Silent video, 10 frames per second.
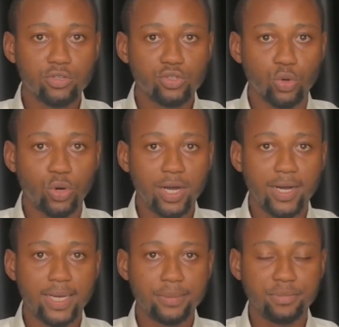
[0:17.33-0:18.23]
So
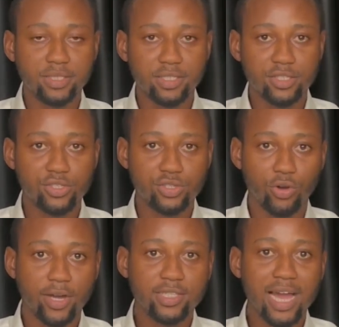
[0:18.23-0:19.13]
it's
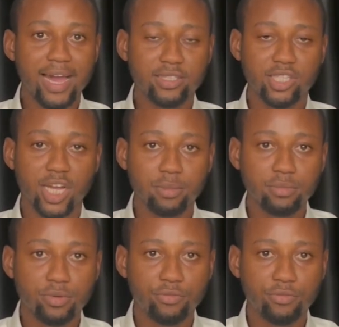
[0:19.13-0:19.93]
already high time